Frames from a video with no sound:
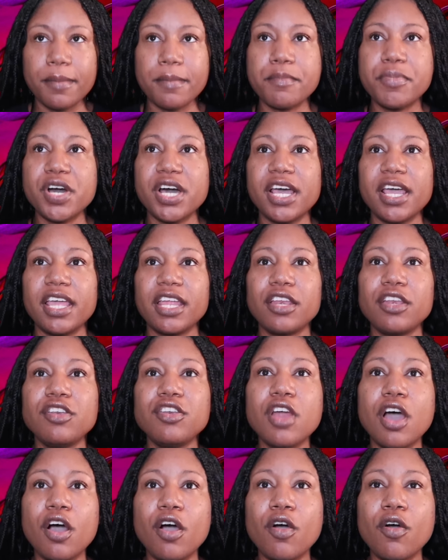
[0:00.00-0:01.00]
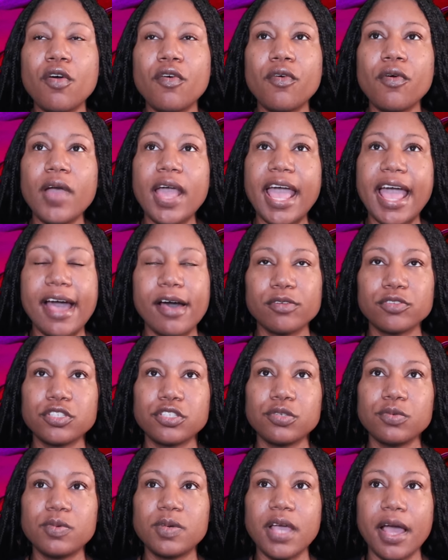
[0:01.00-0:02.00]
but know how
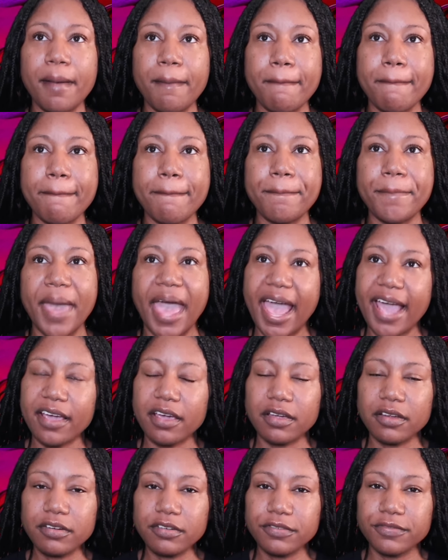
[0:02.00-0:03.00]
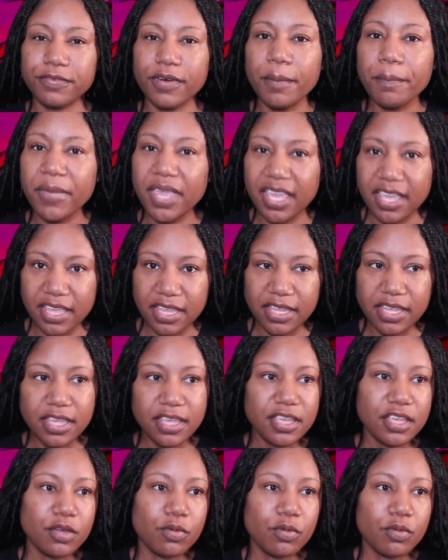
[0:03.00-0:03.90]
to come back from it